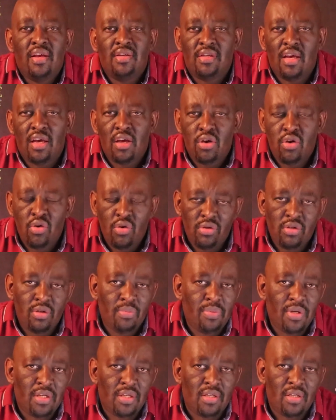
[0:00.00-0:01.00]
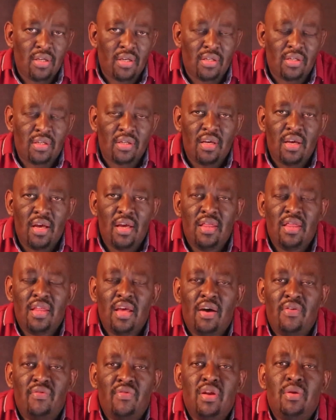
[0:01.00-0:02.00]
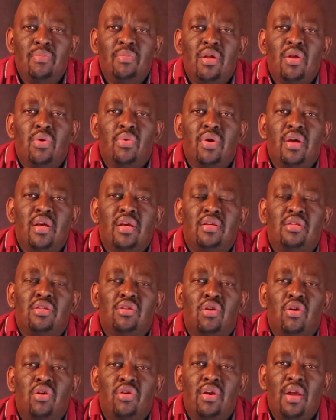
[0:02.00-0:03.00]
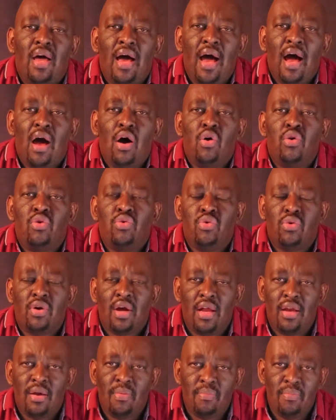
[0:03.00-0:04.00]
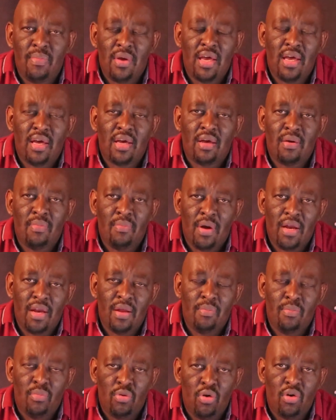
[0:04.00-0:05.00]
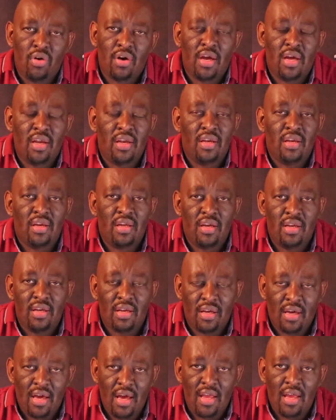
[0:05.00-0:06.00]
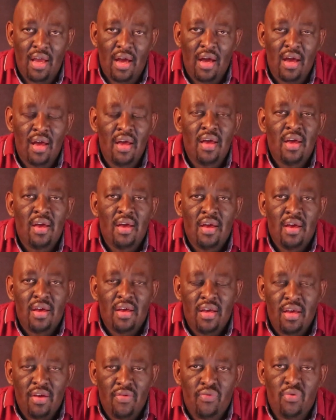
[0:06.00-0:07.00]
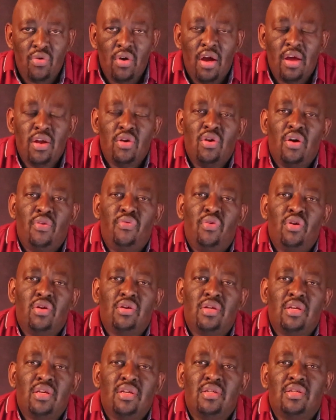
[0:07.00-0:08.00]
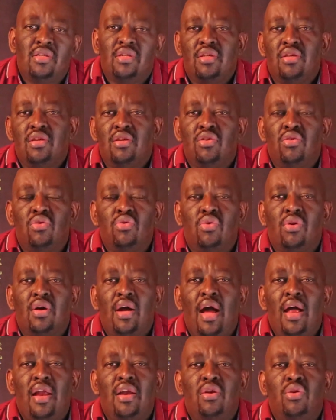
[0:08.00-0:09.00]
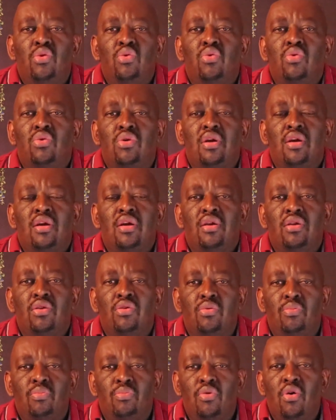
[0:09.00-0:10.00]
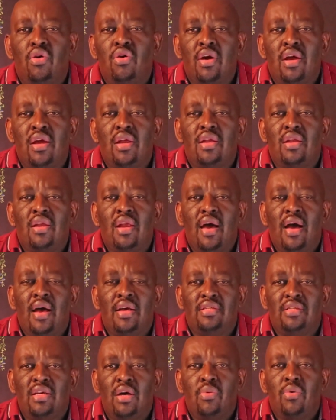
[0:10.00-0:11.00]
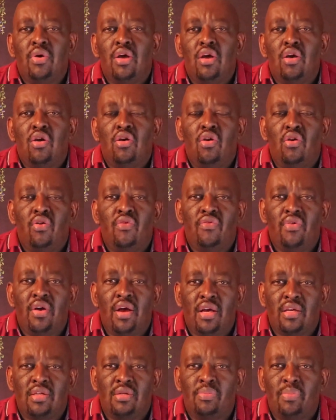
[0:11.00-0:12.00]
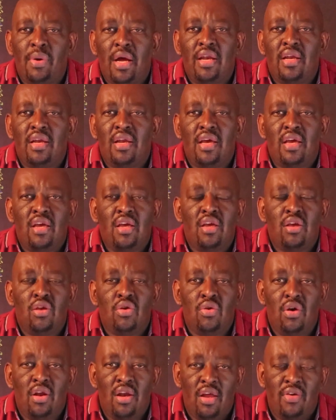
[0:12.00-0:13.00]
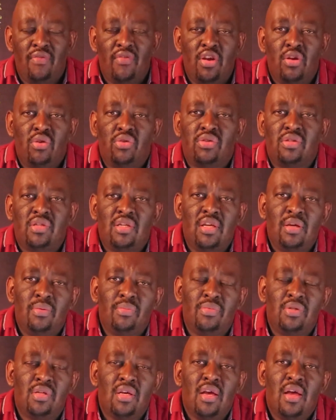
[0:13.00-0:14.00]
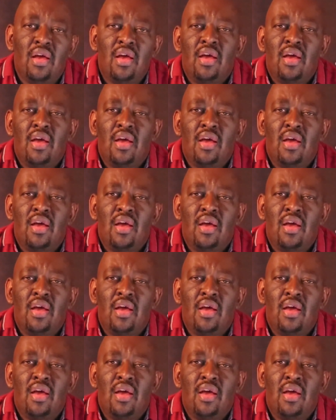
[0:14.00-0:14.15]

is a huge business, and there are very many ways on how you can make money blogging in Kenya. If you are in your 40s, you can look into blogging as a way of expanding your revenue streams